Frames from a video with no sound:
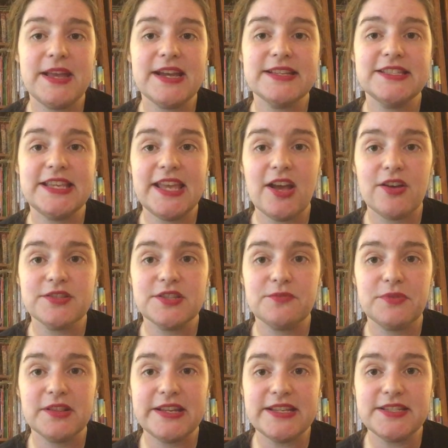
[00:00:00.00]
because he also
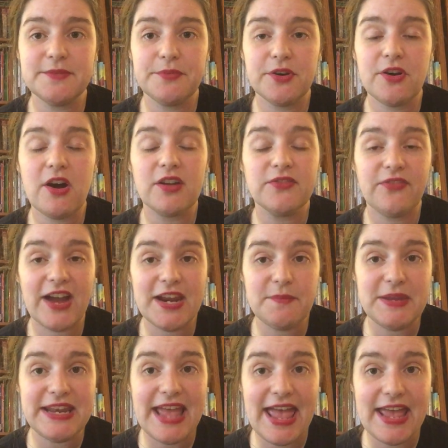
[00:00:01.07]
released a book called
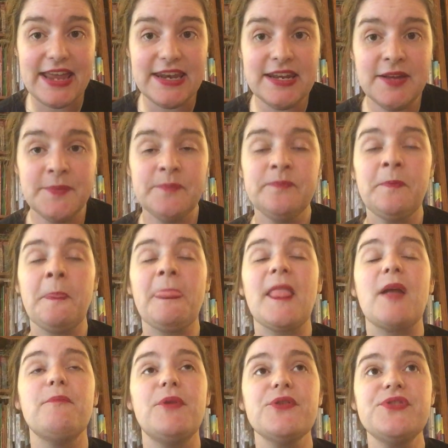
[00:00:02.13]
Vitamin N.
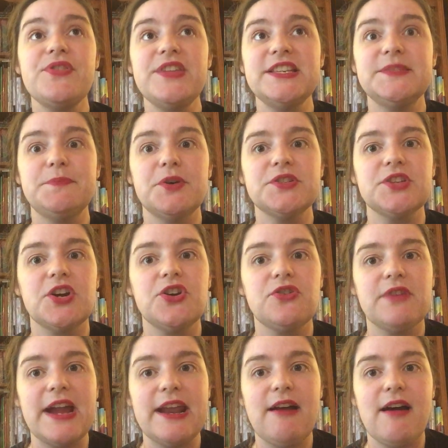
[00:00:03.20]
Both of these books are
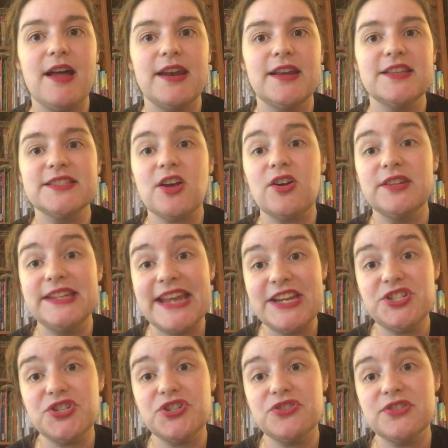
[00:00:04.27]
great on, it's called
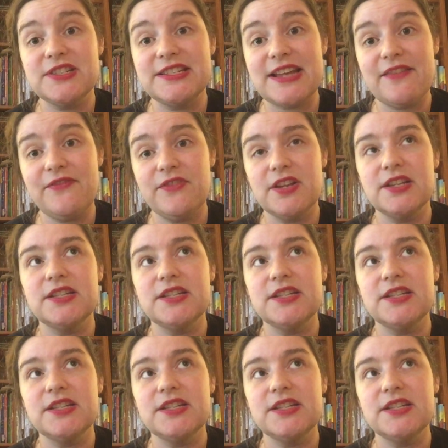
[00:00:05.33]
Nature Def